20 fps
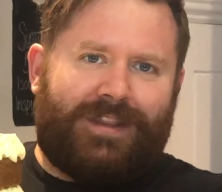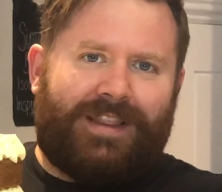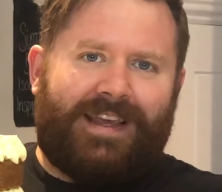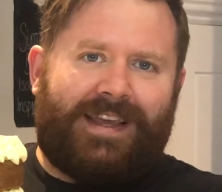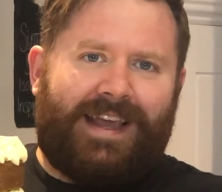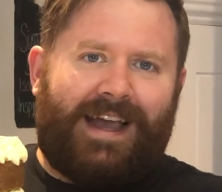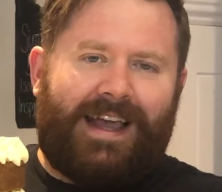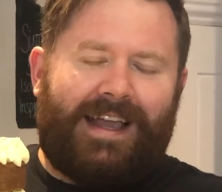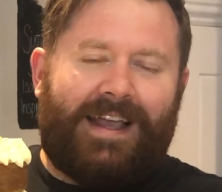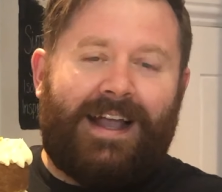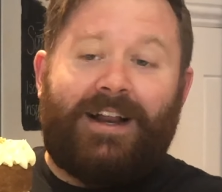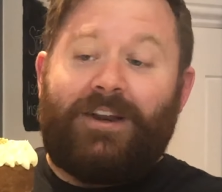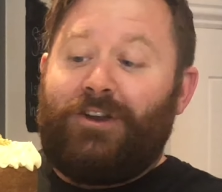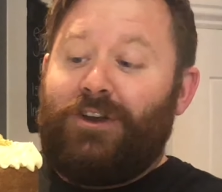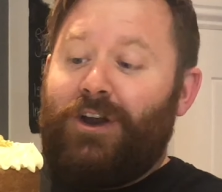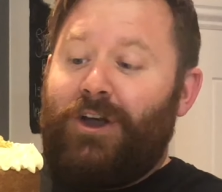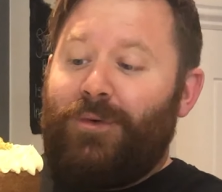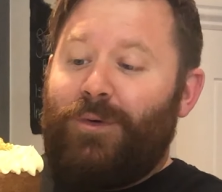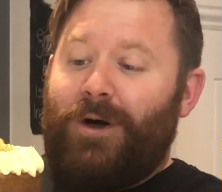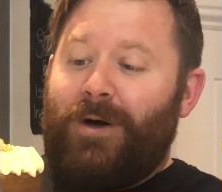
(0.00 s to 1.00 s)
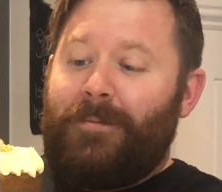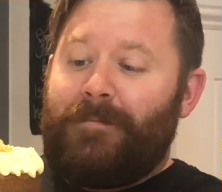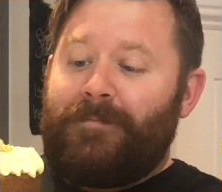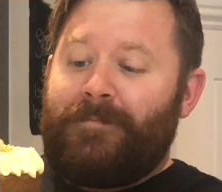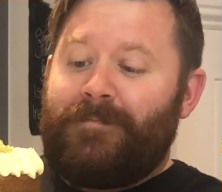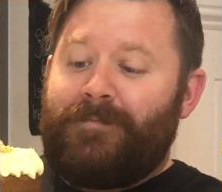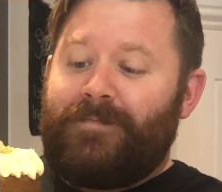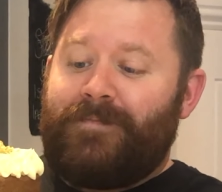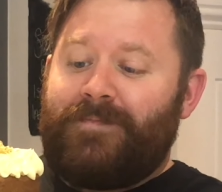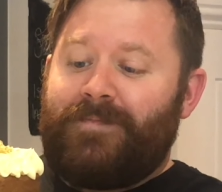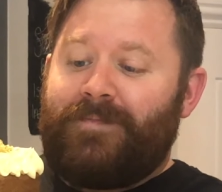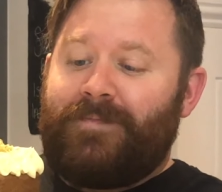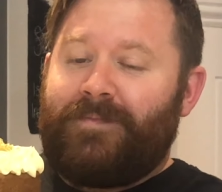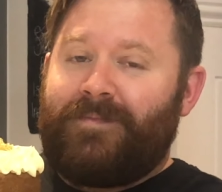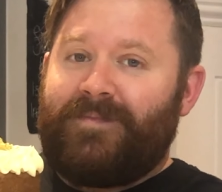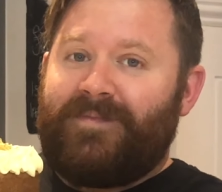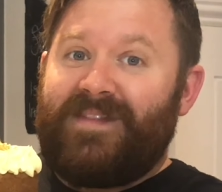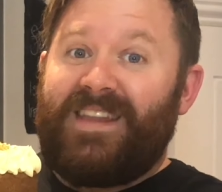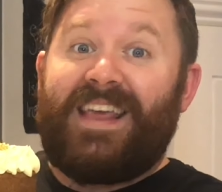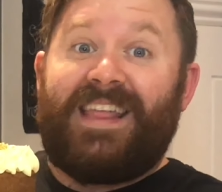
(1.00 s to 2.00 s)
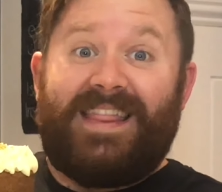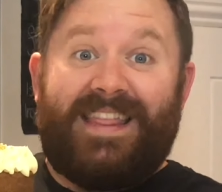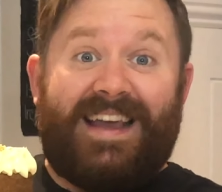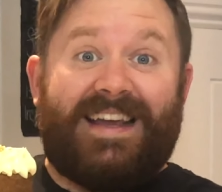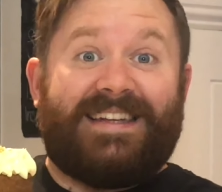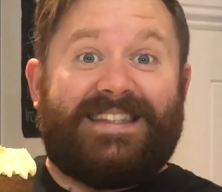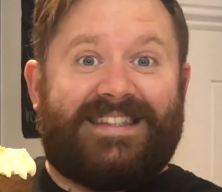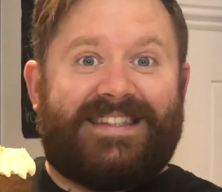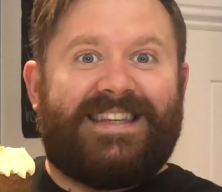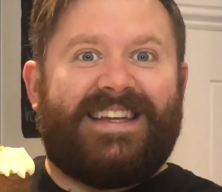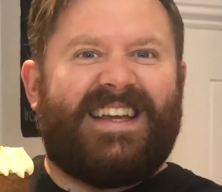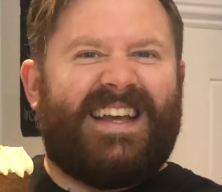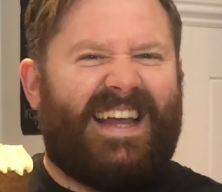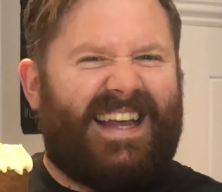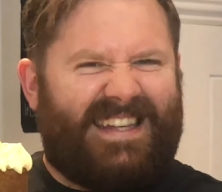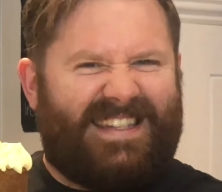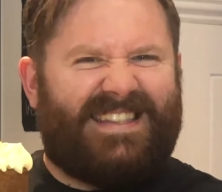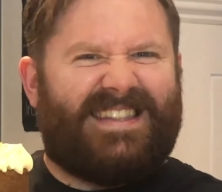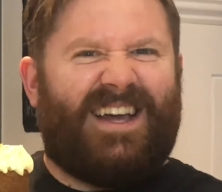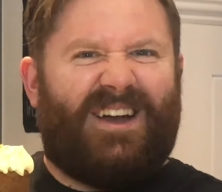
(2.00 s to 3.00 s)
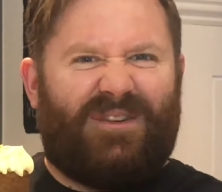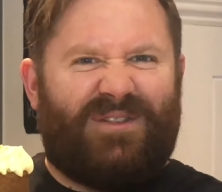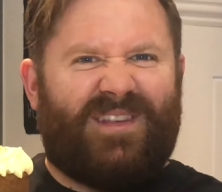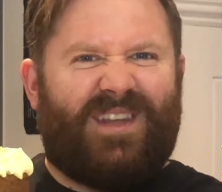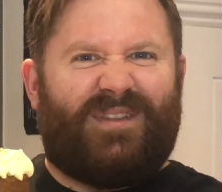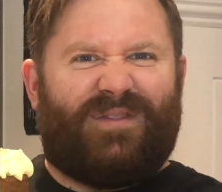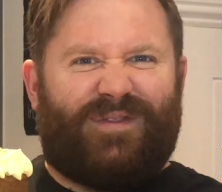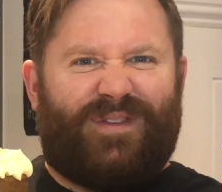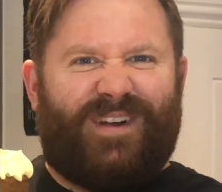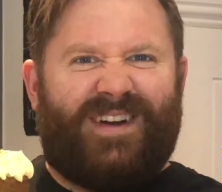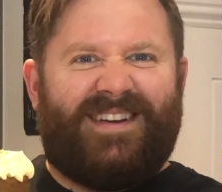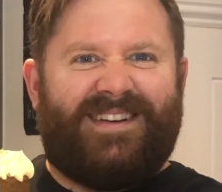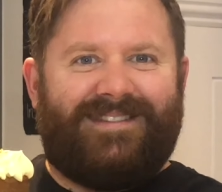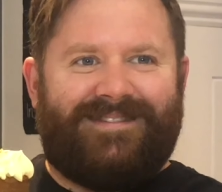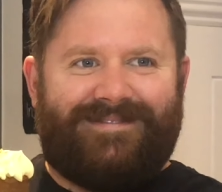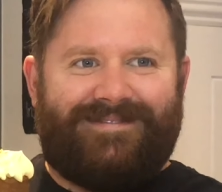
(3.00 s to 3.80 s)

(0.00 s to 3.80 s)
the cake, and you know what? This is no different.